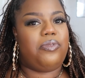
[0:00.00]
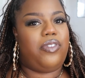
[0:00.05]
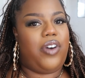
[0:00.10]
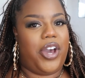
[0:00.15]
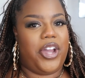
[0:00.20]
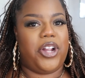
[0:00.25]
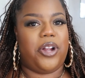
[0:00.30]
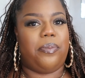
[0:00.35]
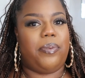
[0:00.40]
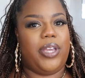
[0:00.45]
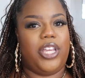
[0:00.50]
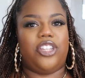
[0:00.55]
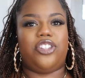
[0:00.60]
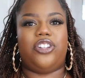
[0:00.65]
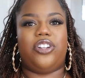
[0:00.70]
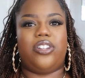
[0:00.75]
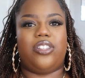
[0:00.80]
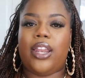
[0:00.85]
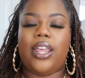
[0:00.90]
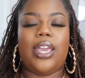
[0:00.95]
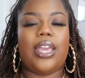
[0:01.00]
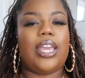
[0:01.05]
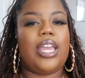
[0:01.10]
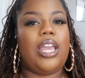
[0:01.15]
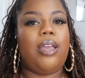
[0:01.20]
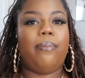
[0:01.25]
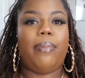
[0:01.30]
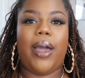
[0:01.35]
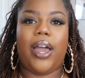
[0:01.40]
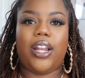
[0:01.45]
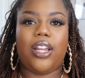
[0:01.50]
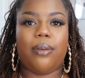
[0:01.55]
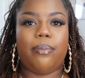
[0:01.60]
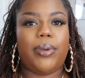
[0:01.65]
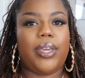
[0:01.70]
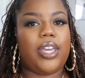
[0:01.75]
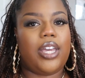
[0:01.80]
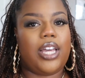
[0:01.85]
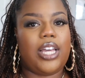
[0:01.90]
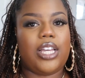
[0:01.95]
fire pictures. And keep at it,
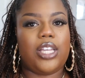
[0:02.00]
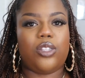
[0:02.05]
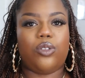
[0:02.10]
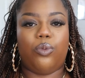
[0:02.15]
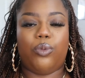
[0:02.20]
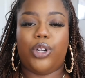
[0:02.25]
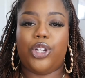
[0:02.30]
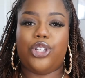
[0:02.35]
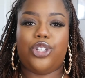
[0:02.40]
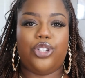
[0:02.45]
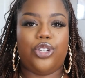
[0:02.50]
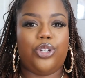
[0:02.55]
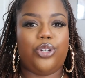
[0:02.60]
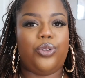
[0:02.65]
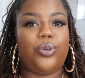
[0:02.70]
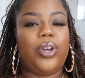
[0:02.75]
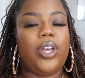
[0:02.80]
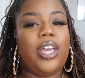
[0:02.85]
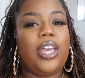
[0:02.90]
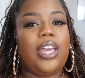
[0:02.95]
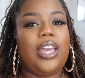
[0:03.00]
because once you